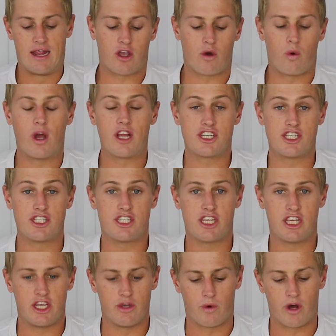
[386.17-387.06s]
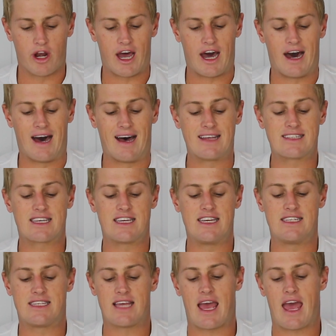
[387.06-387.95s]
the questions that you want to ask
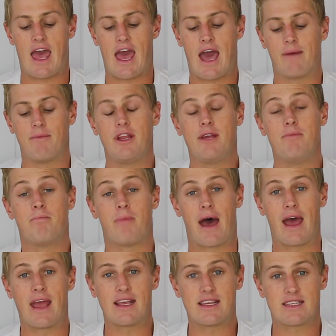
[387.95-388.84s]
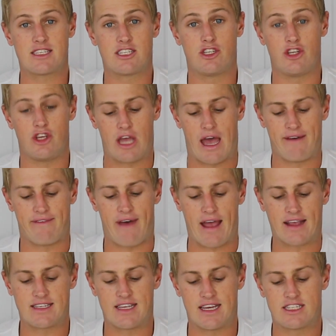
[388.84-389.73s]
is, how many banks do you have
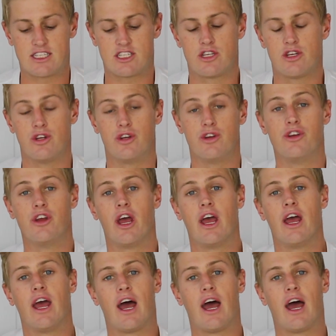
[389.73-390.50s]
access to?